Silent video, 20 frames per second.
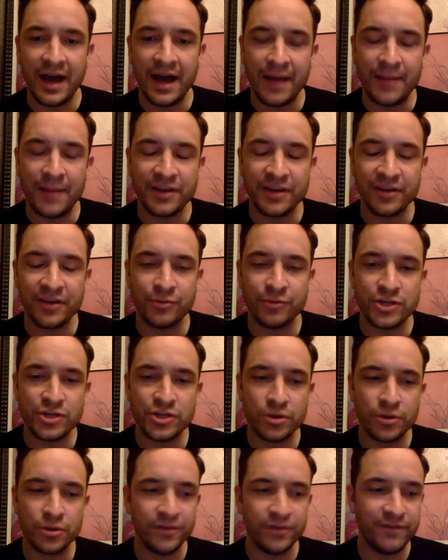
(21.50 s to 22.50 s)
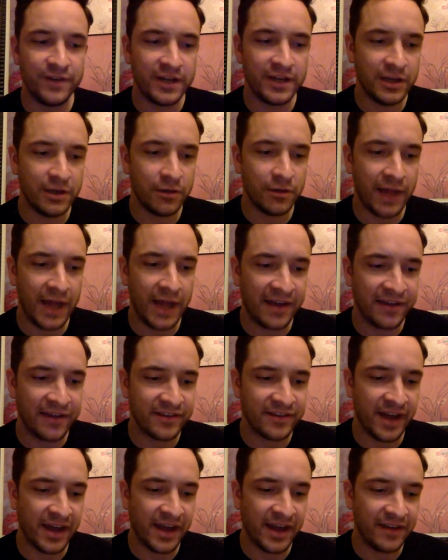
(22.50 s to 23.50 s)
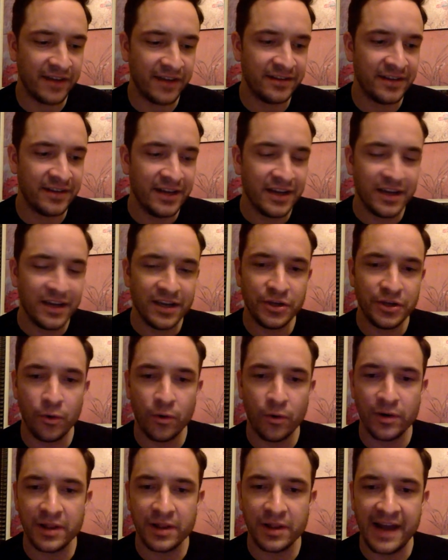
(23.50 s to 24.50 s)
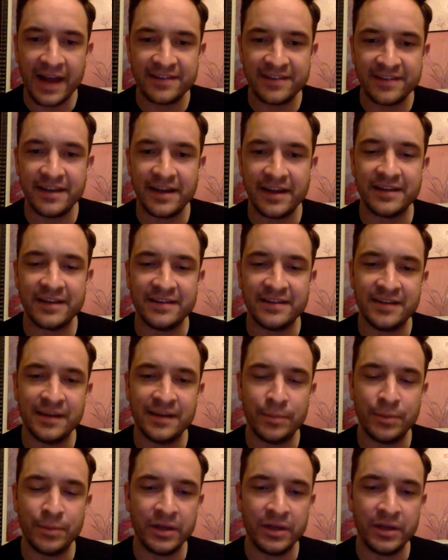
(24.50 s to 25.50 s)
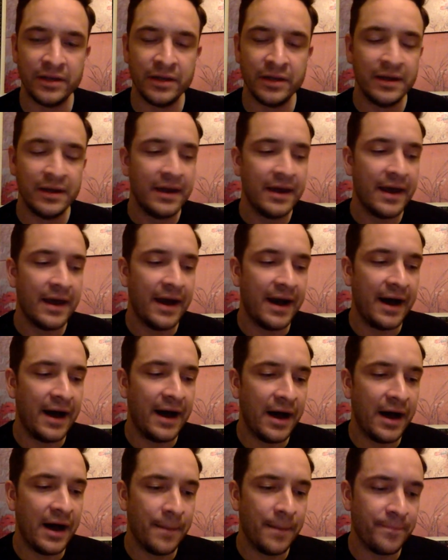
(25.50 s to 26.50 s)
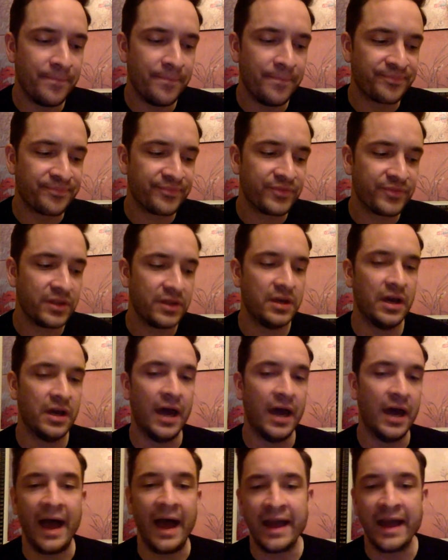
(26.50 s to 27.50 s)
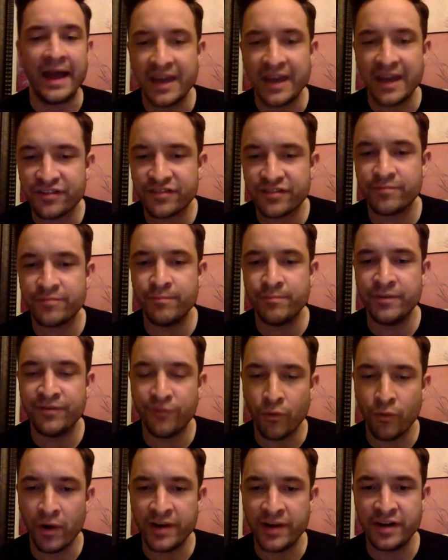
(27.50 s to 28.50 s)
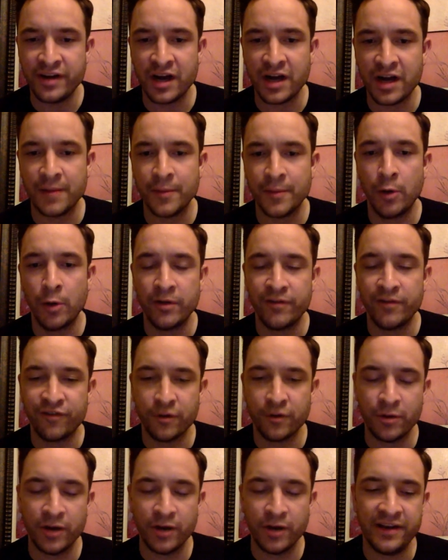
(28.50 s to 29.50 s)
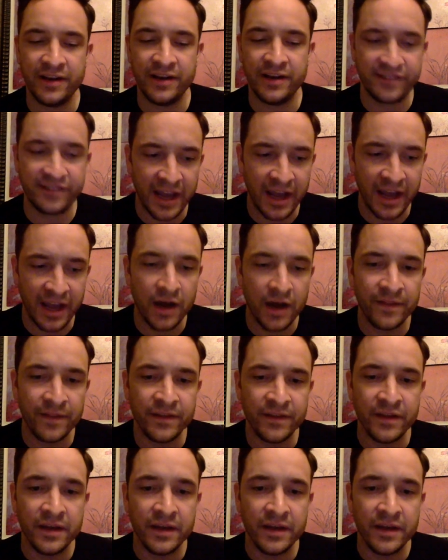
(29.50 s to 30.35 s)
because we showed the video last night. Your last second tip in. I guess before I talk about what Ferber had to say uh,